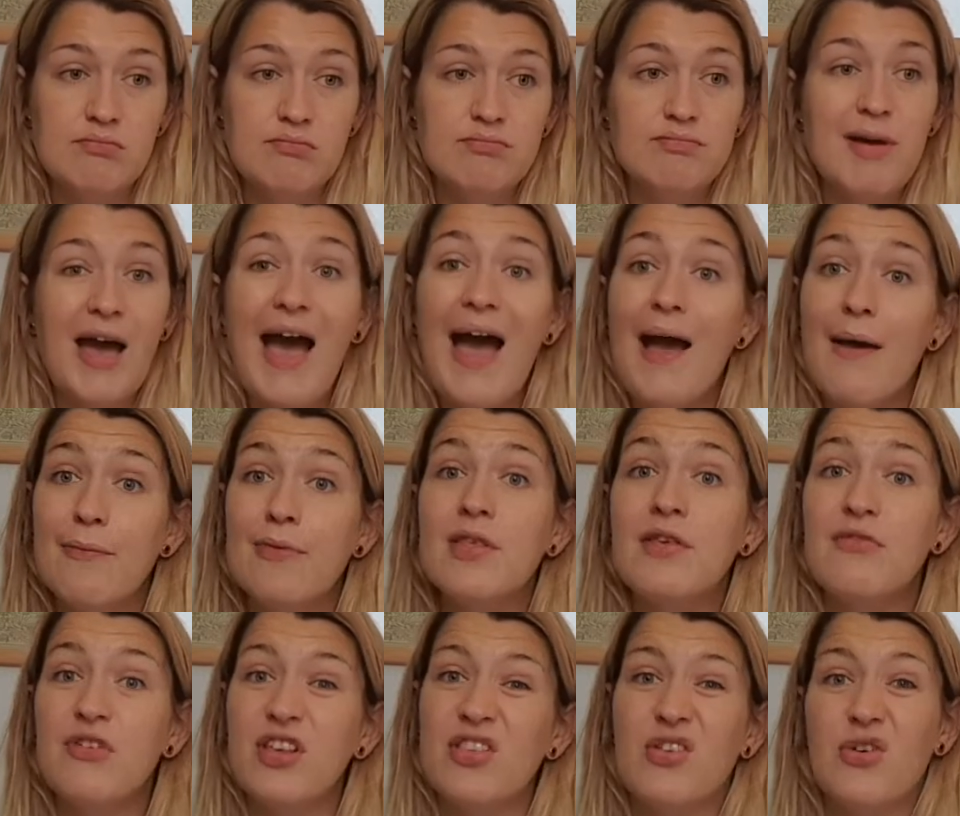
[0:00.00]
Perhaps
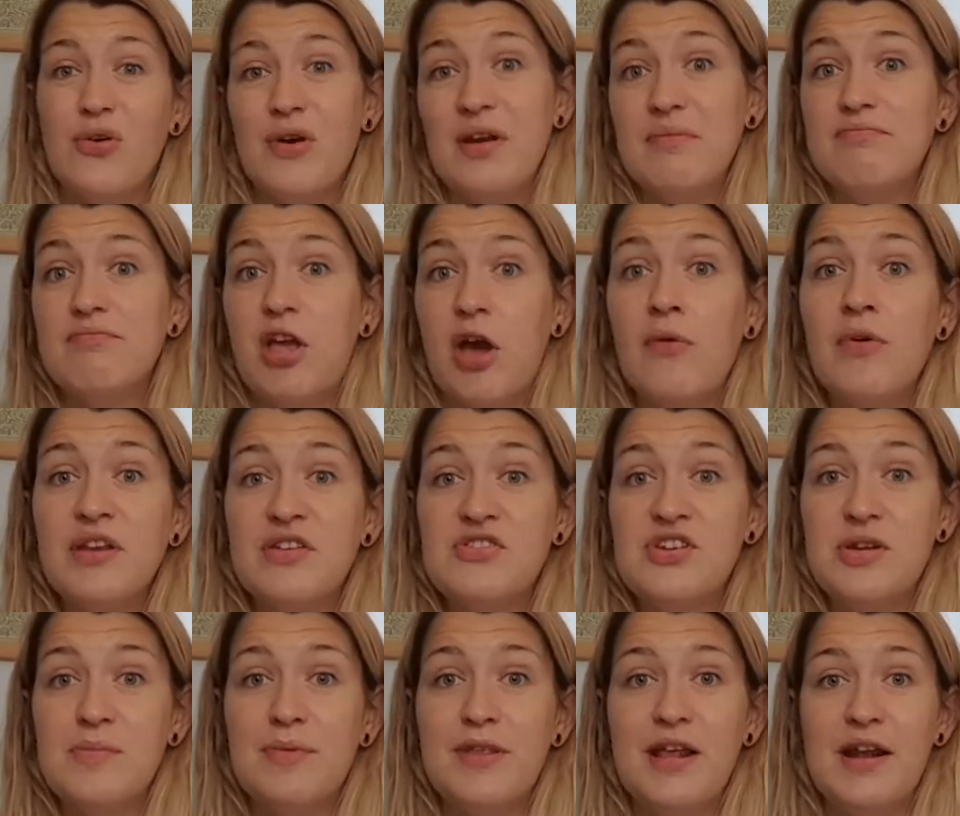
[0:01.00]
if I saw it going
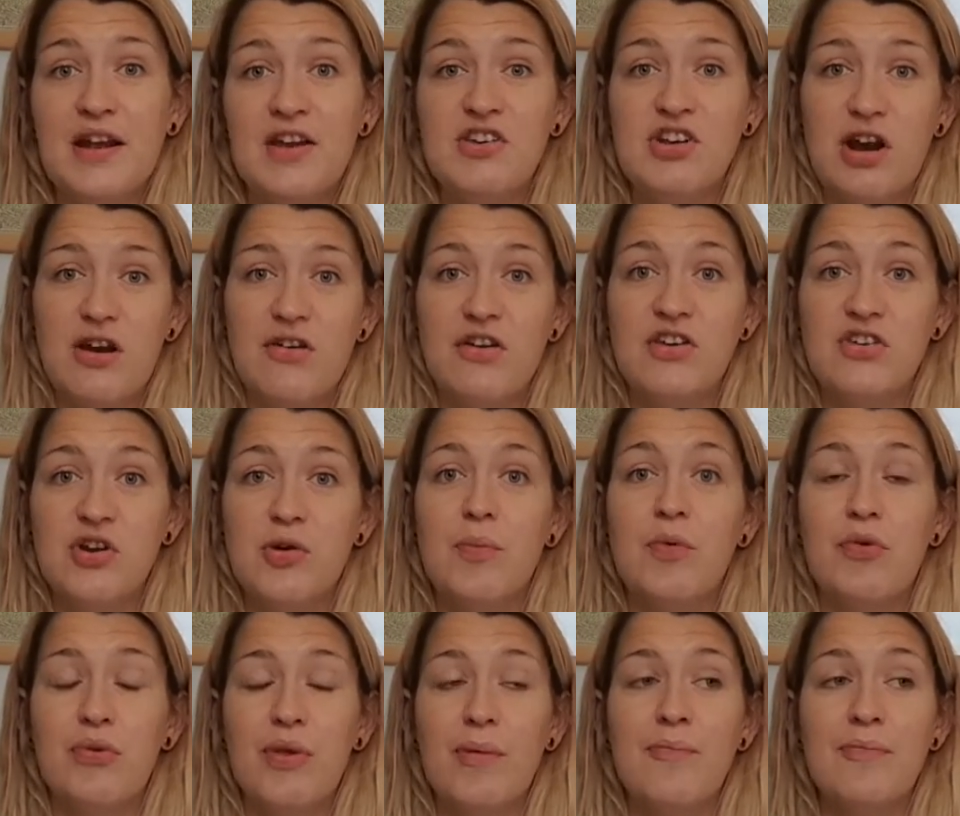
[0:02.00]
cheaply in a charity shop or
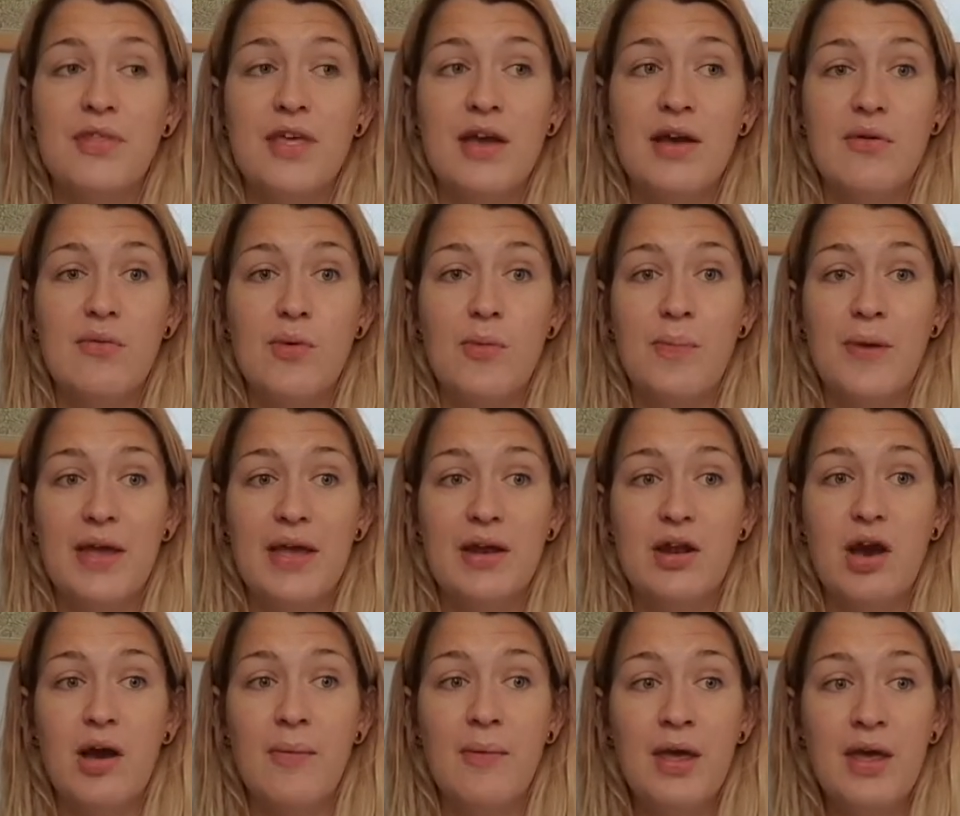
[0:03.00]
something, I would pick it
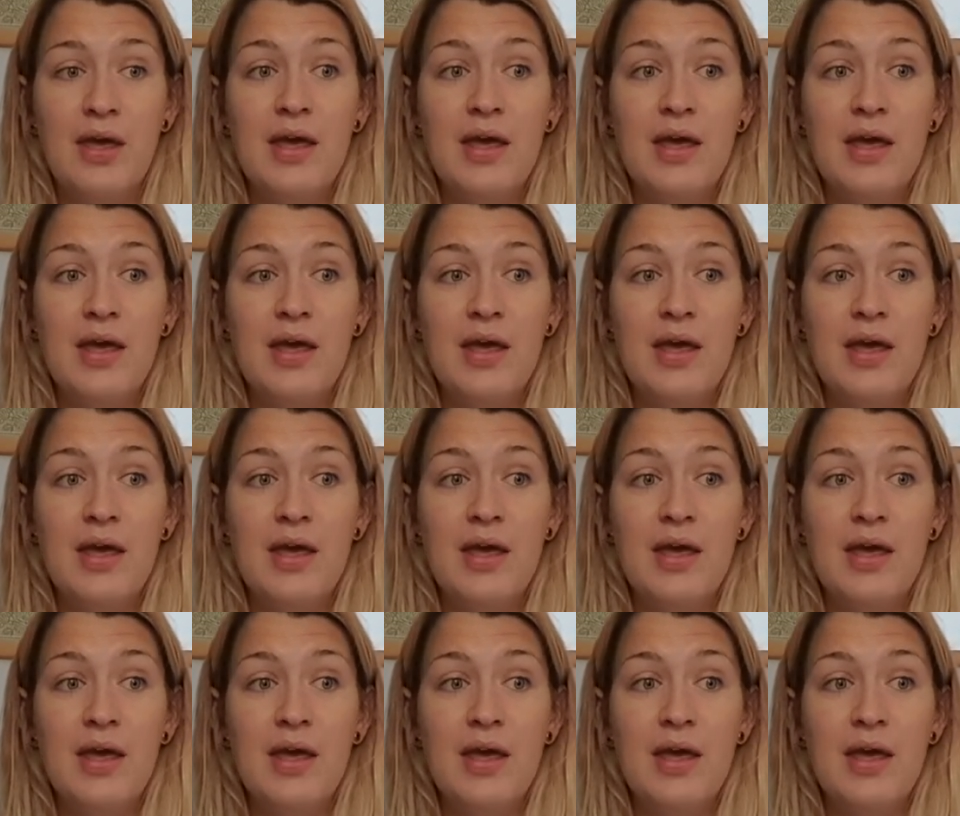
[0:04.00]
up.